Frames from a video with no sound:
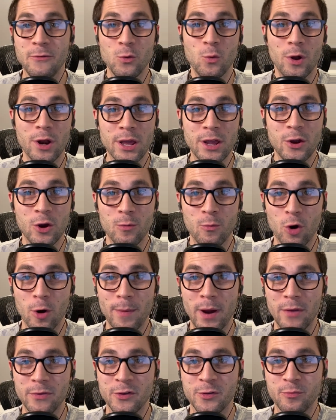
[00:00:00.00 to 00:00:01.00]
you want to hear more
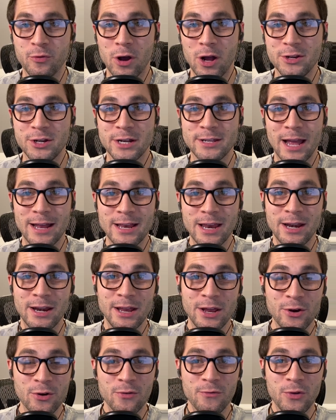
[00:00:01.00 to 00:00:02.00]
about this project, I did an
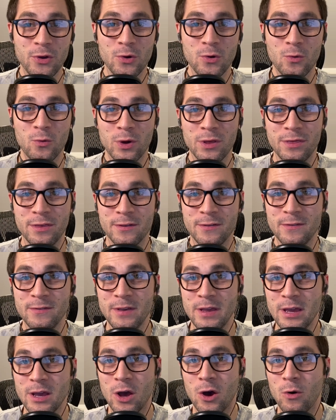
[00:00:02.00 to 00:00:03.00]
interview with the
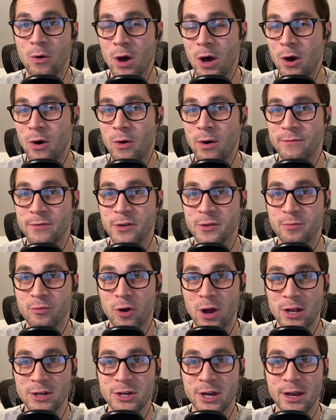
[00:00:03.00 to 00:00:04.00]
C O O of this
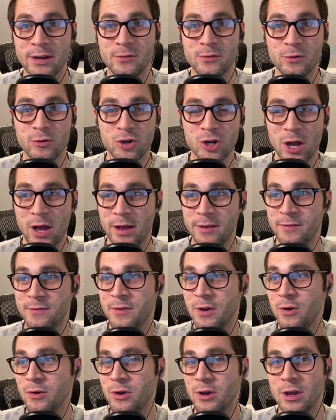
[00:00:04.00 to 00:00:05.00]
project, Zushan,
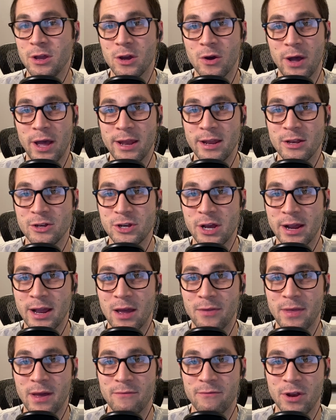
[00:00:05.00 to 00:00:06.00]
so you can go ahead and check
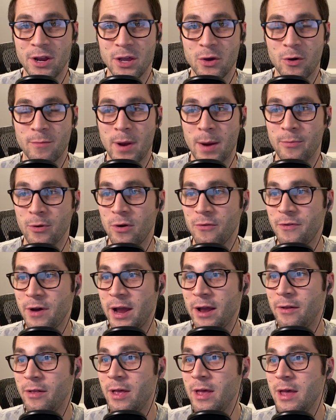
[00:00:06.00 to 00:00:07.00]
out that video on my
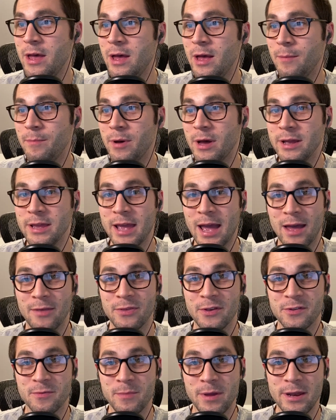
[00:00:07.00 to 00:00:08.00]
profile. But yeah,
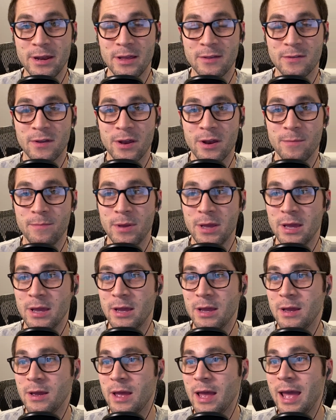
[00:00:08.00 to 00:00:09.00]
this mint is going to
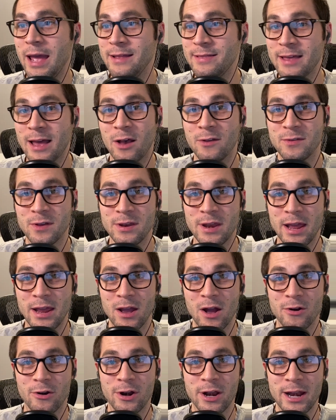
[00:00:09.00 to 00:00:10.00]
be eight thousand eight
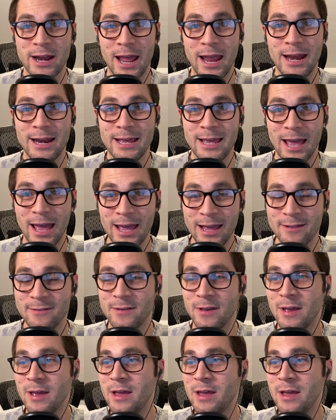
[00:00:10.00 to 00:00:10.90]
hundred eighty-eight,